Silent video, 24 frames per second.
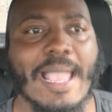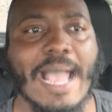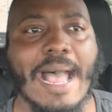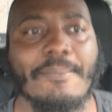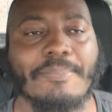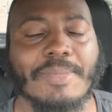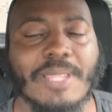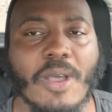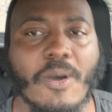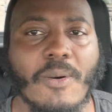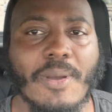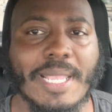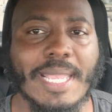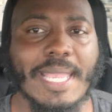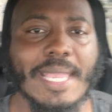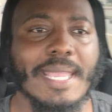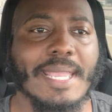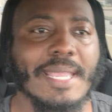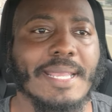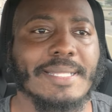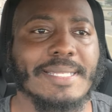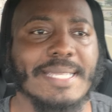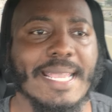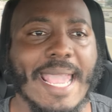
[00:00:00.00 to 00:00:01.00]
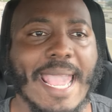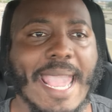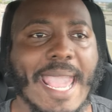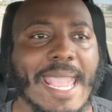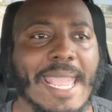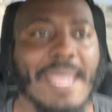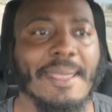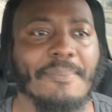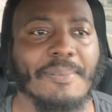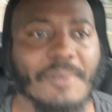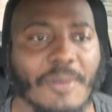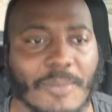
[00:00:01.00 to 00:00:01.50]
I'm throwing it into
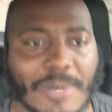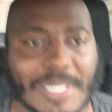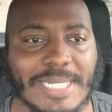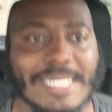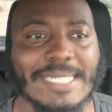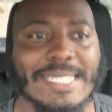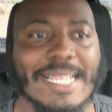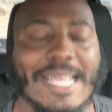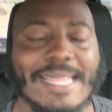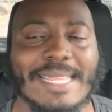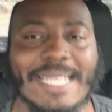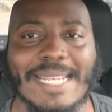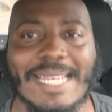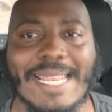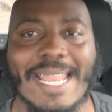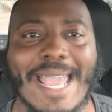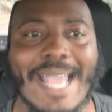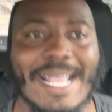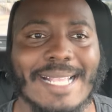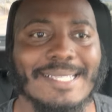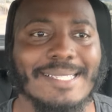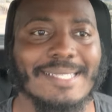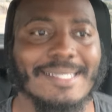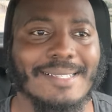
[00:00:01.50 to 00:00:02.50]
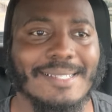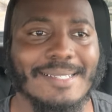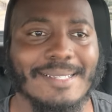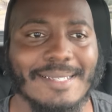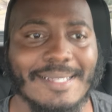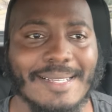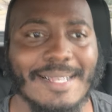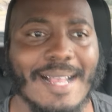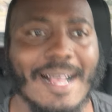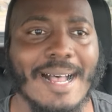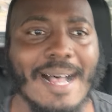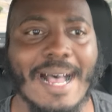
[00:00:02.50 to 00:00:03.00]
eight, which is at the keep next
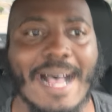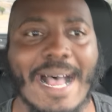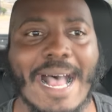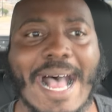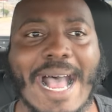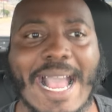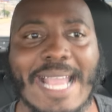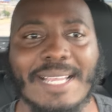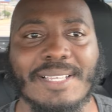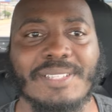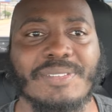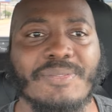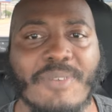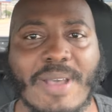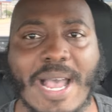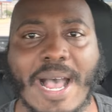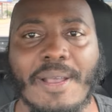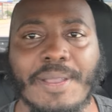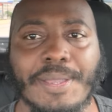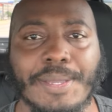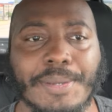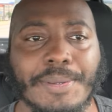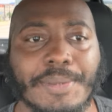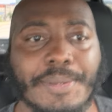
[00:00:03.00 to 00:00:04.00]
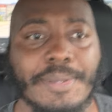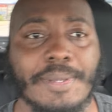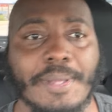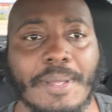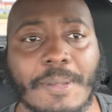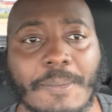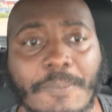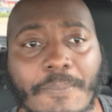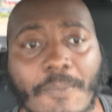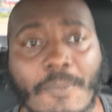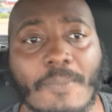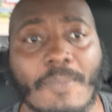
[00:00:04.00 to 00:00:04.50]
uh, highest value,
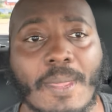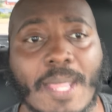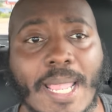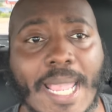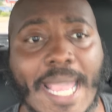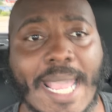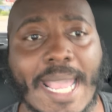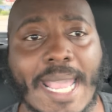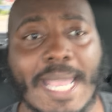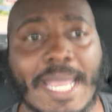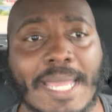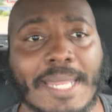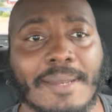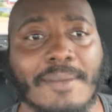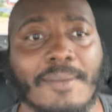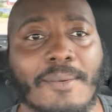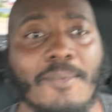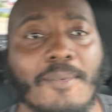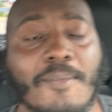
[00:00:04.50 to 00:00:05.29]
and